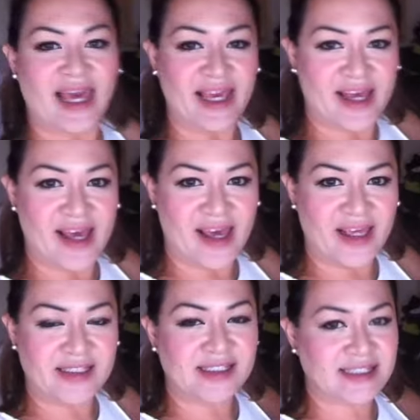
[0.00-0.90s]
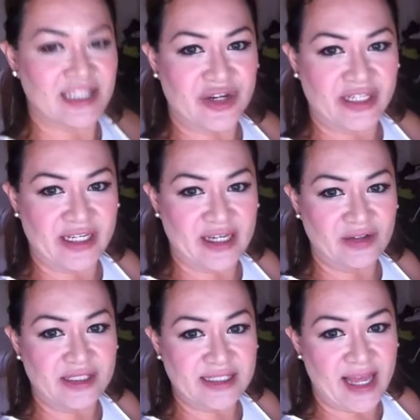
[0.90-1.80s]
Hi guys, it's still raining
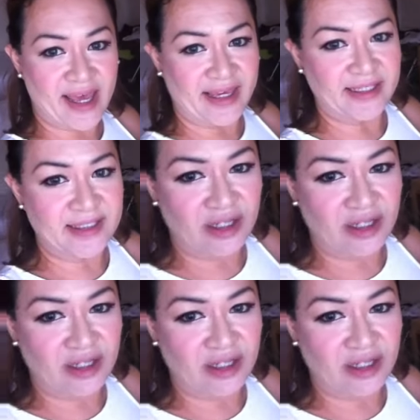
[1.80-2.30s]
outside